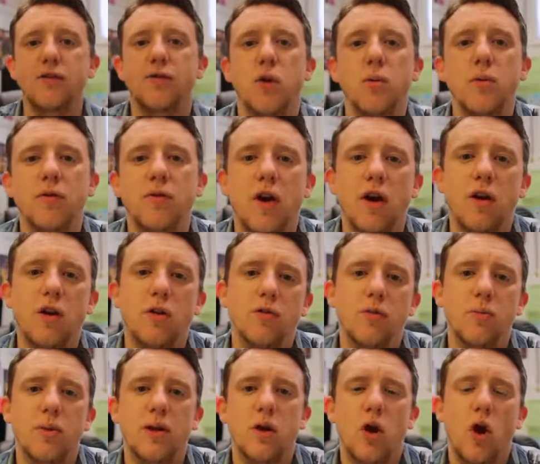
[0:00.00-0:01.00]
form of
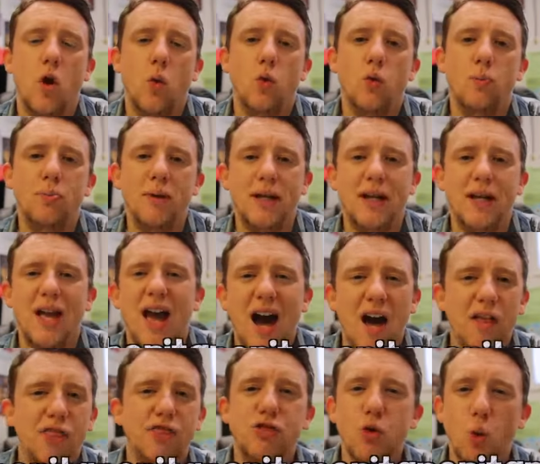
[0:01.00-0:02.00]
government will be
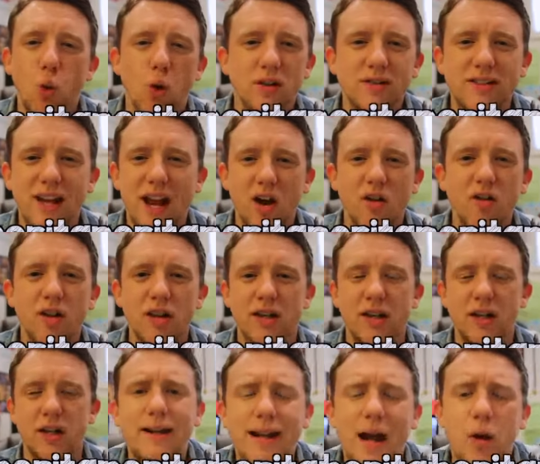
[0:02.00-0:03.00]

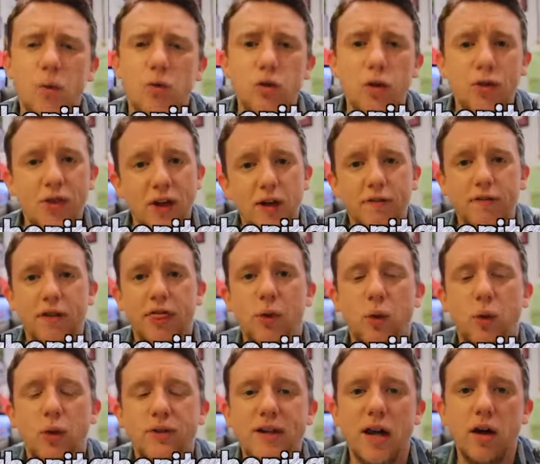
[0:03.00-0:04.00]
authoritarian. Now, when you think of
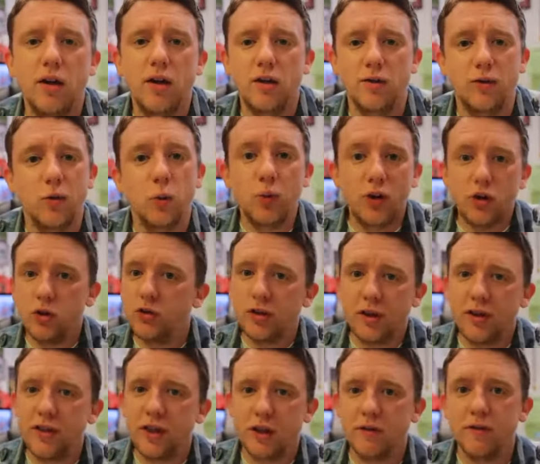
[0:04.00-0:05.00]
authoritarianism, we
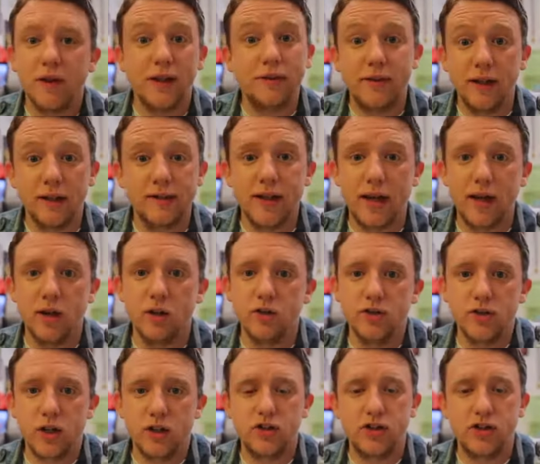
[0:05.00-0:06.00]
usually think of like
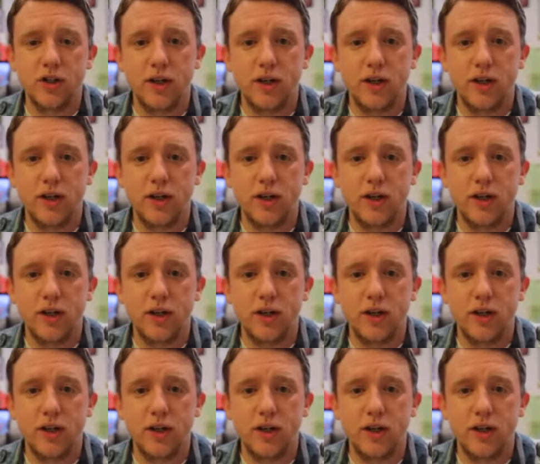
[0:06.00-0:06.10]
dictators such